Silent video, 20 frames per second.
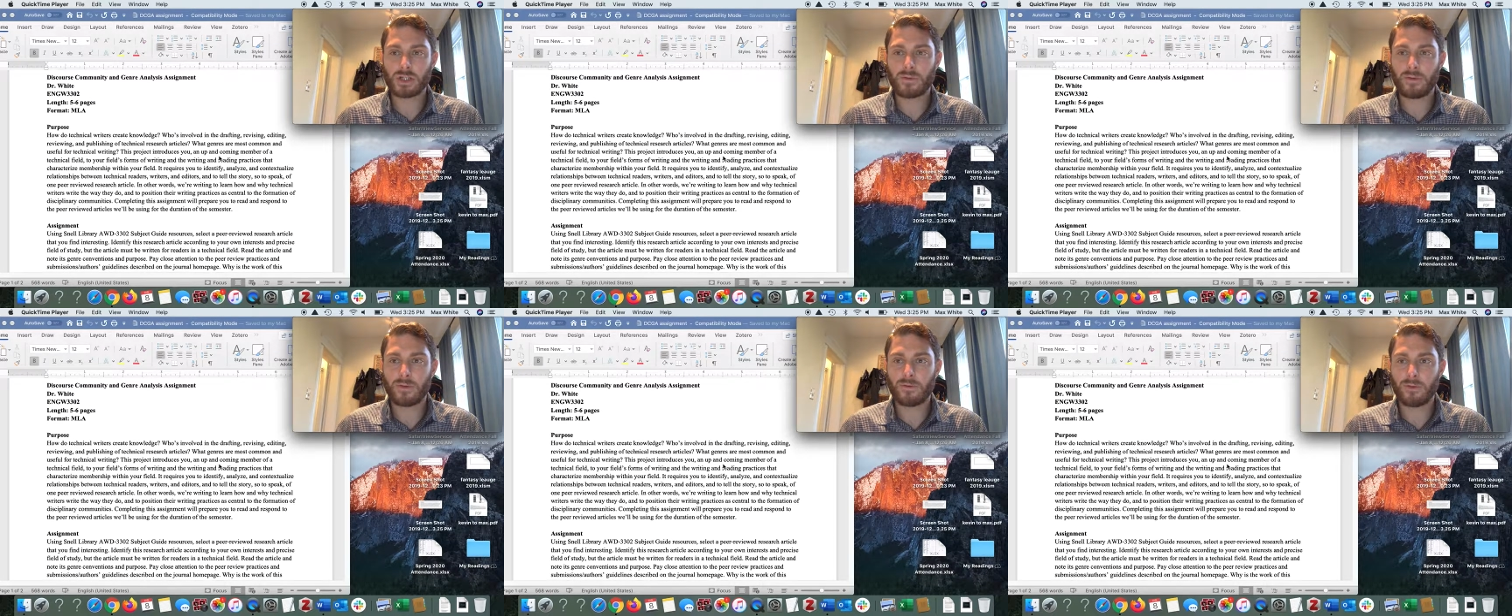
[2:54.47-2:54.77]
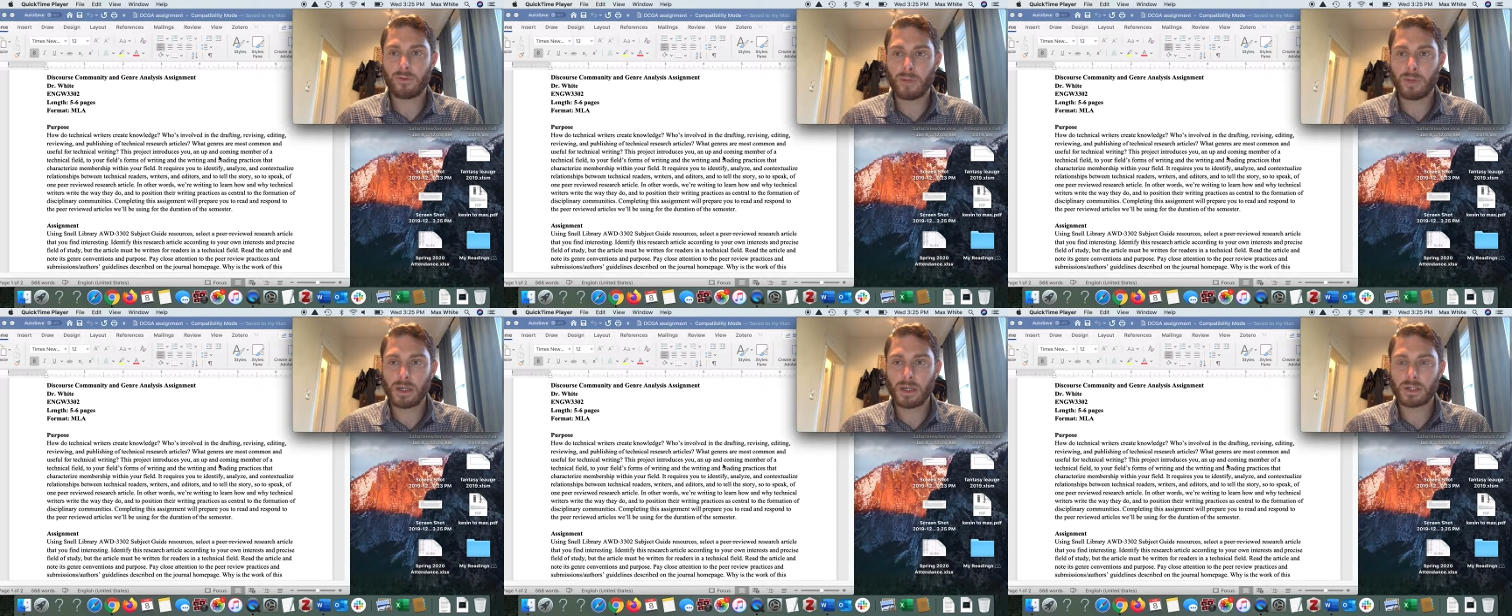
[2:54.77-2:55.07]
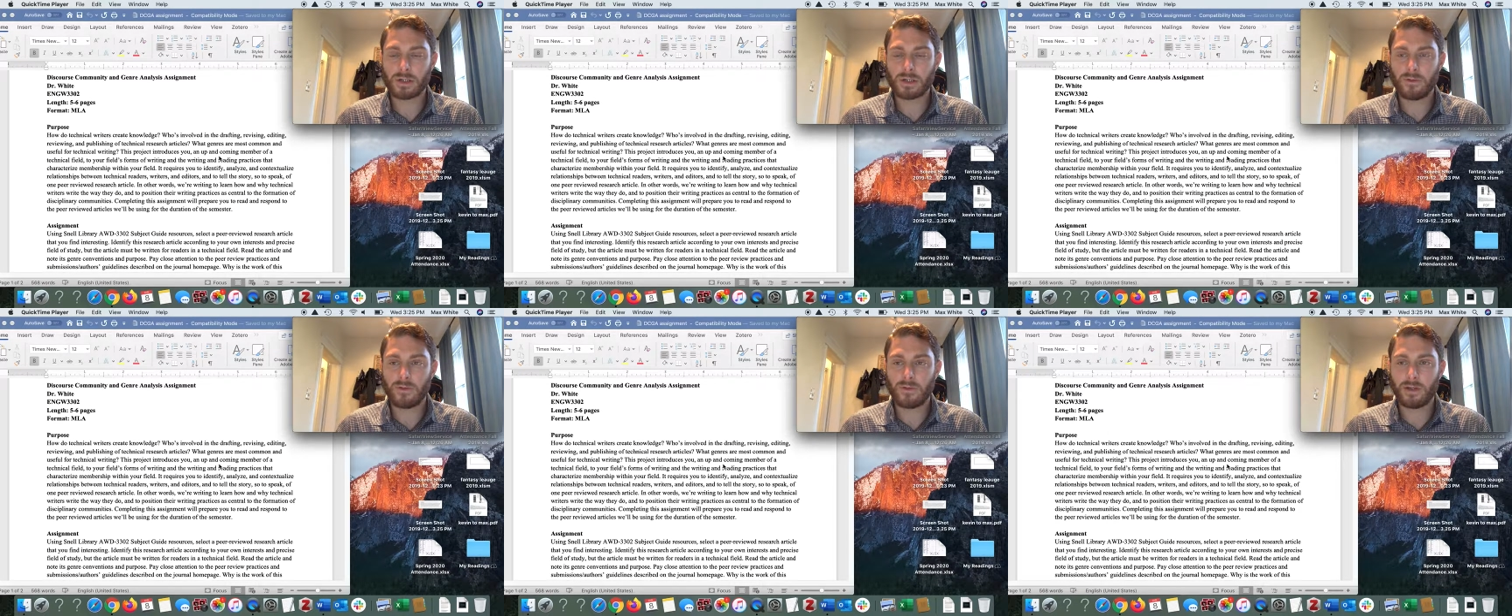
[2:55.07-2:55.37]
of
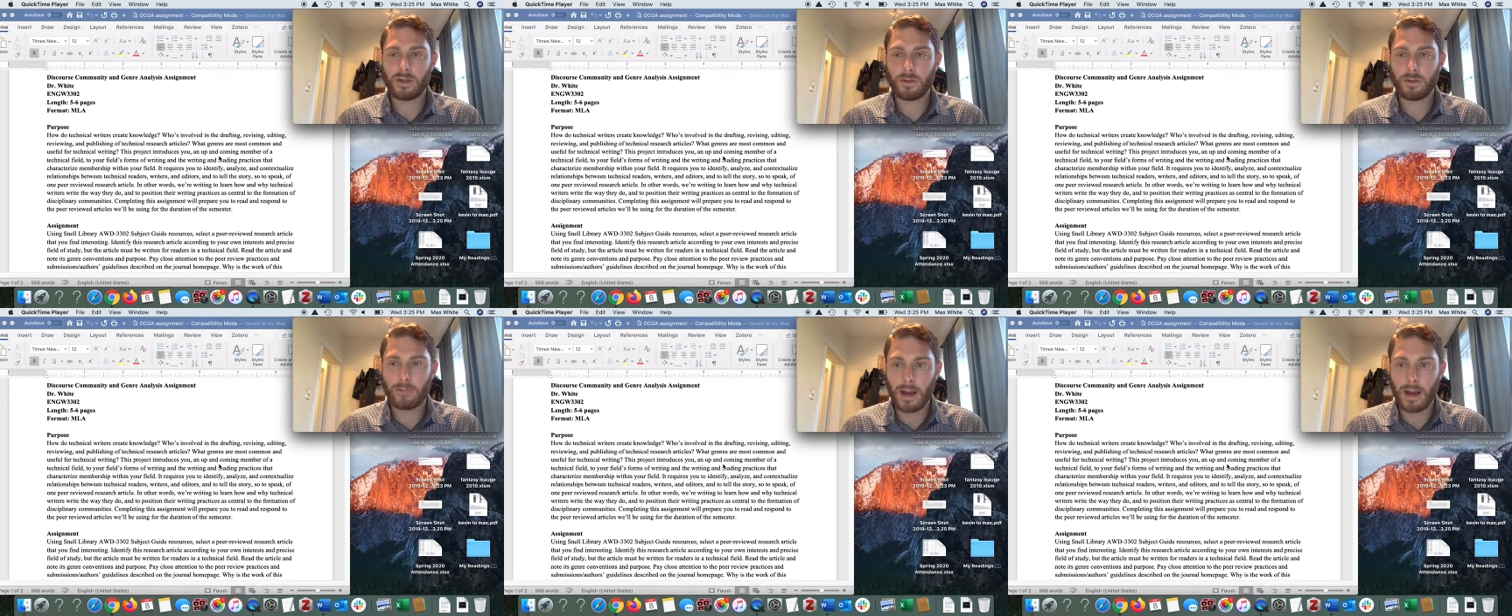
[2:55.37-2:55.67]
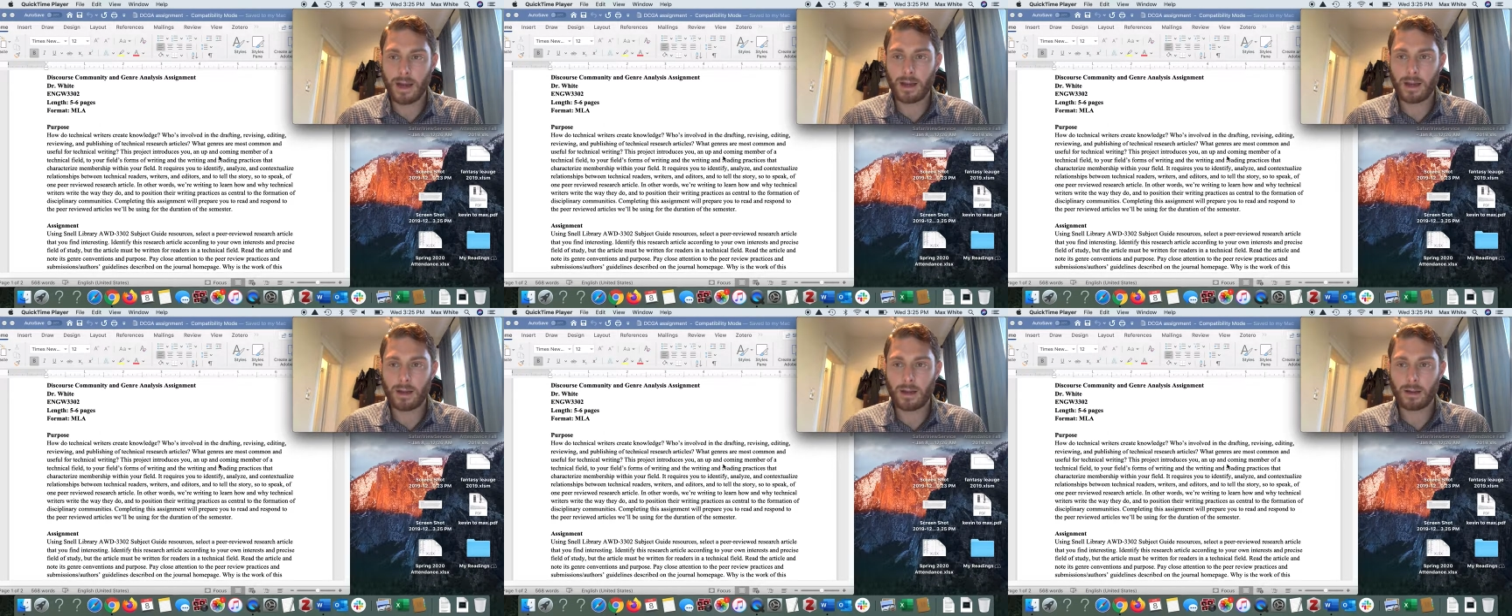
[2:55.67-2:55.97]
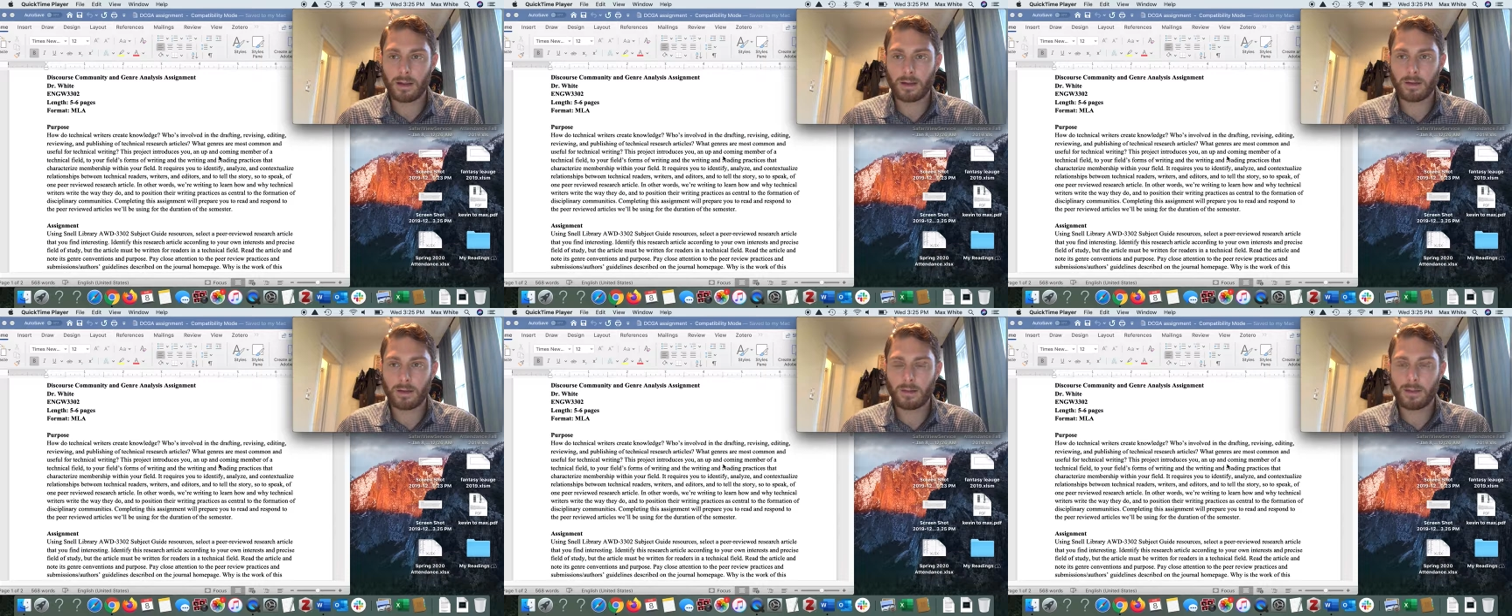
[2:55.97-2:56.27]
information via
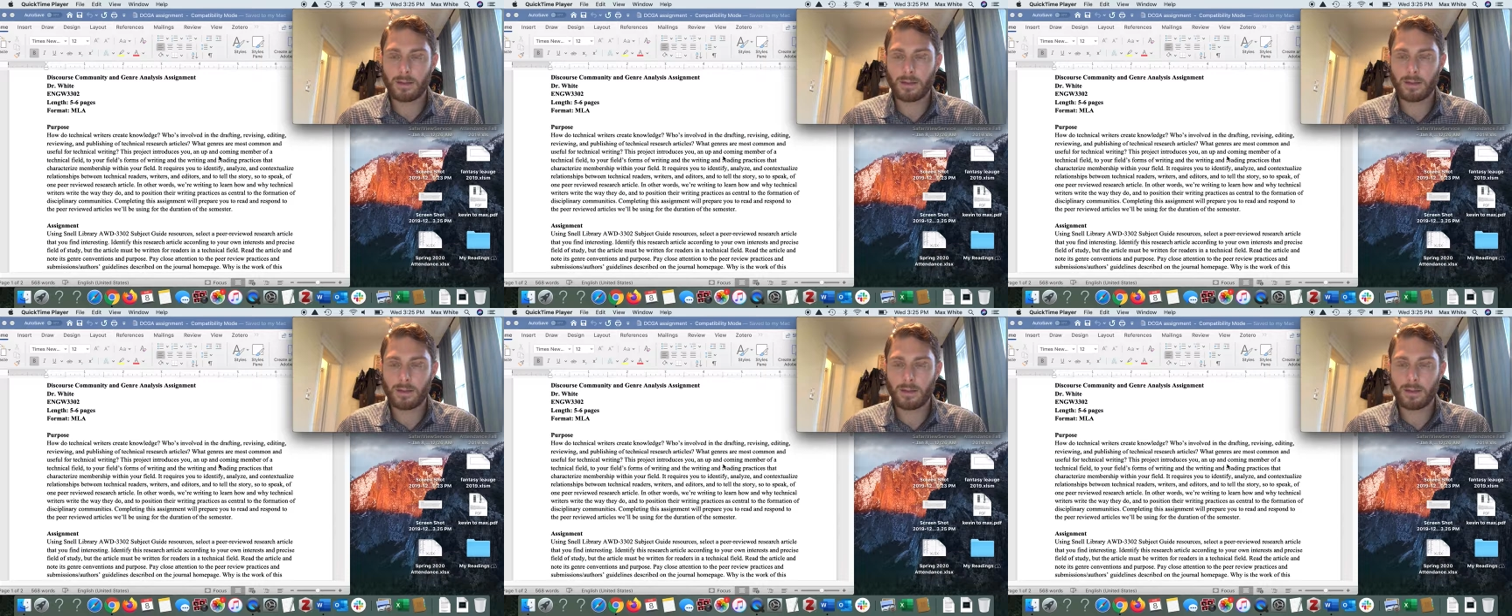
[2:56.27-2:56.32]
writing